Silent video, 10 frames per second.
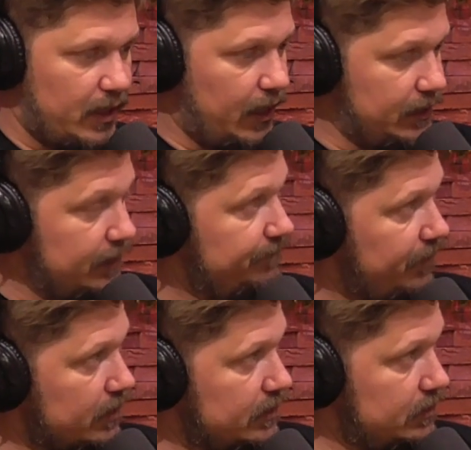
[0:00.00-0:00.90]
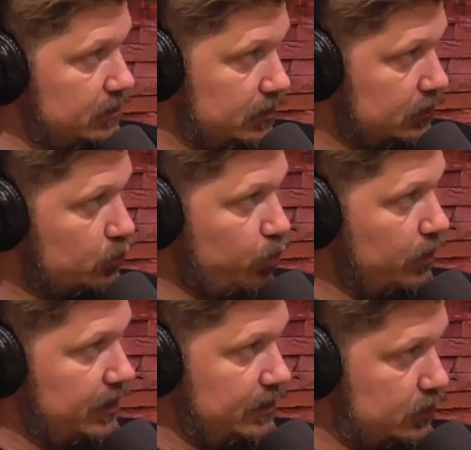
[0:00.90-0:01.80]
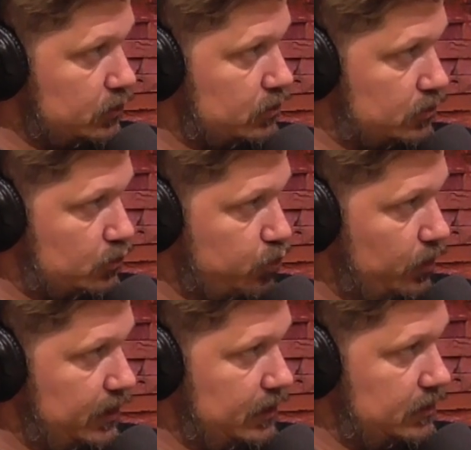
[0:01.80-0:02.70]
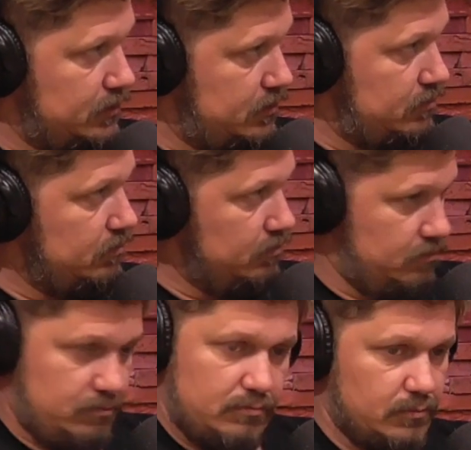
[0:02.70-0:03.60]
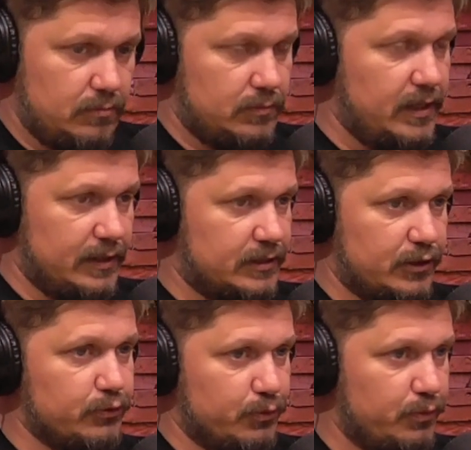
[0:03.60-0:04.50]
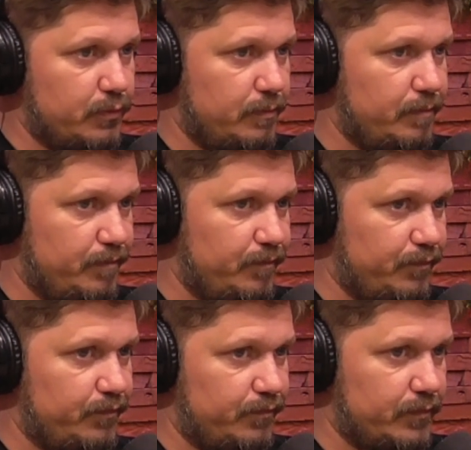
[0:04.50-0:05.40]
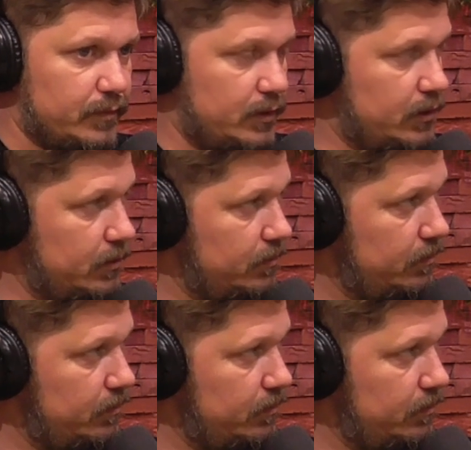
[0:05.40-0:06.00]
And then fucking 2020, two. Yeah.